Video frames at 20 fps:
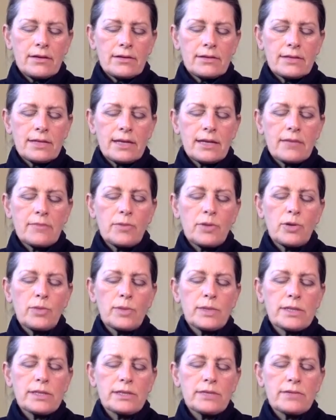Take a
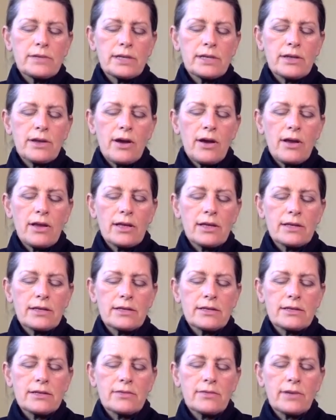moment to
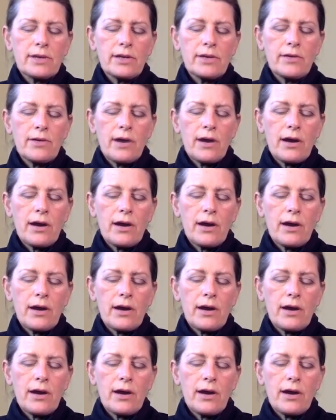acknowledge where you